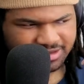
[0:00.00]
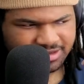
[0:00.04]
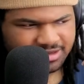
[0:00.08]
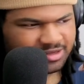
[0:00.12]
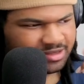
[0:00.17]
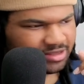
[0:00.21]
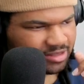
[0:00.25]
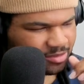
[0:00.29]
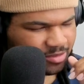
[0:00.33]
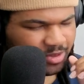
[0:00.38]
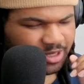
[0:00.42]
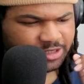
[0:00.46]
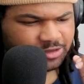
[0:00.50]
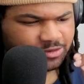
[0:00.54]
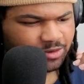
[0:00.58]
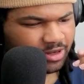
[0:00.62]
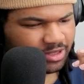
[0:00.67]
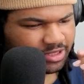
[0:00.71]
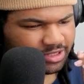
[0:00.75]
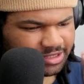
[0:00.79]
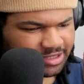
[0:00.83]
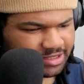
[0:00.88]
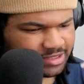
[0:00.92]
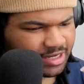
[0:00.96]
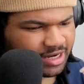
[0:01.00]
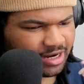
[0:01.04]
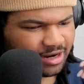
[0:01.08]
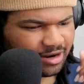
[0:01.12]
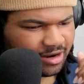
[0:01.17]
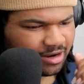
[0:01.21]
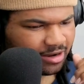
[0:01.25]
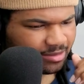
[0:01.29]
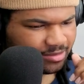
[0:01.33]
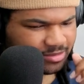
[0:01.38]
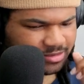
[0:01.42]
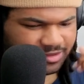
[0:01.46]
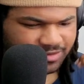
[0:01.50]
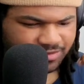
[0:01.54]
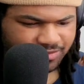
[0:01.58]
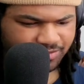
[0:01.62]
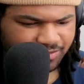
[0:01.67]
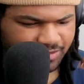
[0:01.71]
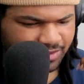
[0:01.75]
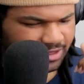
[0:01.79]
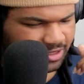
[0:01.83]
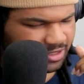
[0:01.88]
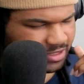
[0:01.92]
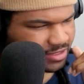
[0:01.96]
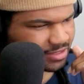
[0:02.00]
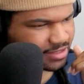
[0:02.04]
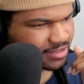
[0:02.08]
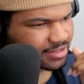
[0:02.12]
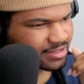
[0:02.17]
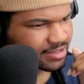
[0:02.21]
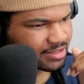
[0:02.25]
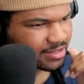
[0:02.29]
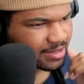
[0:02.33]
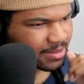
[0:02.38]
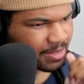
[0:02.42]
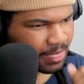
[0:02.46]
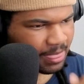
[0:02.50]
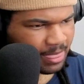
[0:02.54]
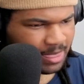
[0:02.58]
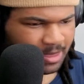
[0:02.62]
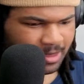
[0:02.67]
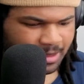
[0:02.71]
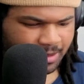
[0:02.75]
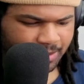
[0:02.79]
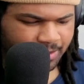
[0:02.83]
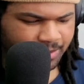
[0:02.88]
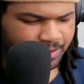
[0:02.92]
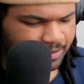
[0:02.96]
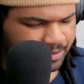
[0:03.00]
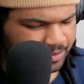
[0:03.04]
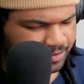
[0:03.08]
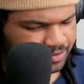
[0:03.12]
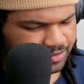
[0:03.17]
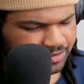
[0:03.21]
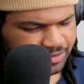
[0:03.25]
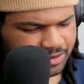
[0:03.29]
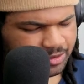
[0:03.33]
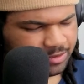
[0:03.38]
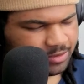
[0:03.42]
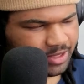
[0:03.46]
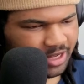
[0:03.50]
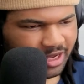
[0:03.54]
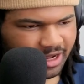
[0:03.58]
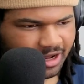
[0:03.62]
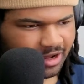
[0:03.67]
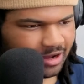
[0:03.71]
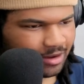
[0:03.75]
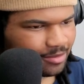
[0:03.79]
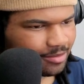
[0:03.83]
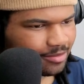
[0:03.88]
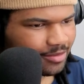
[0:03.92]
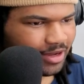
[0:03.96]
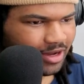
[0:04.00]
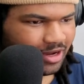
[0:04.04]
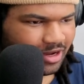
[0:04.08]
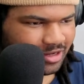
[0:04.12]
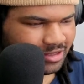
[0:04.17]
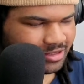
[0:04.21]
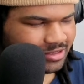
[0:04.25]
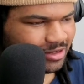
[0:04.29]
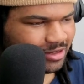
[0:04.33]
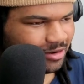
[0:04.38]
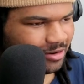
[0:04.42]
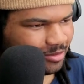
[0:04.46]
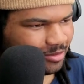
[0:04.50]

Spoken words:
The bass throughout this entire album is been nice. Not album, song.